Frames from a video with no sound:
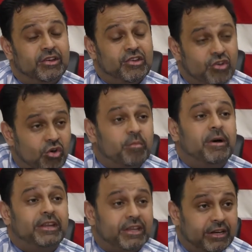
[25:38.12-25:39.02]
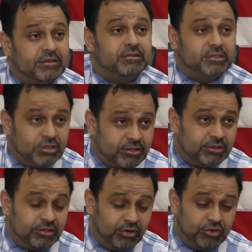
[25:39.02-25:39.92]
Nobody can,
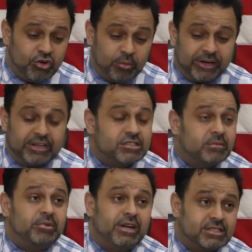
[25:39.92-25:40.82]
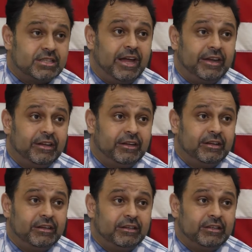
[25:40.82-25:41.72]
you know, nobody can suppress that.
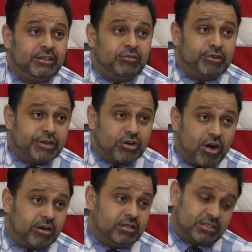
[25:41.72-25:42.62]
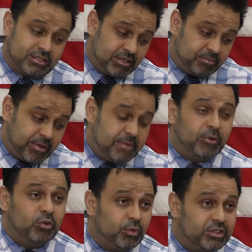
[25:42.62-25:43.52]
Regardless,
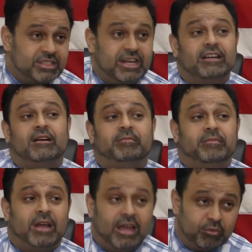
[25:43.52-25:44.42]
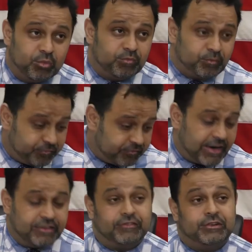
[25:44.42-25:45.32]
people will stand up and
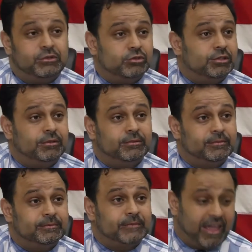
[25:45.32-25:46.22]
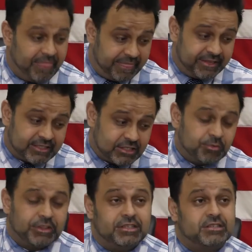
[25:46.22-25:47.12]
fight for you too. And this is
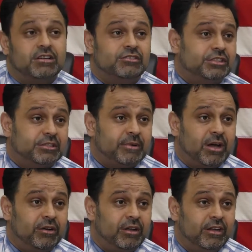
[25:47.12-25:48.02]
what this country is about.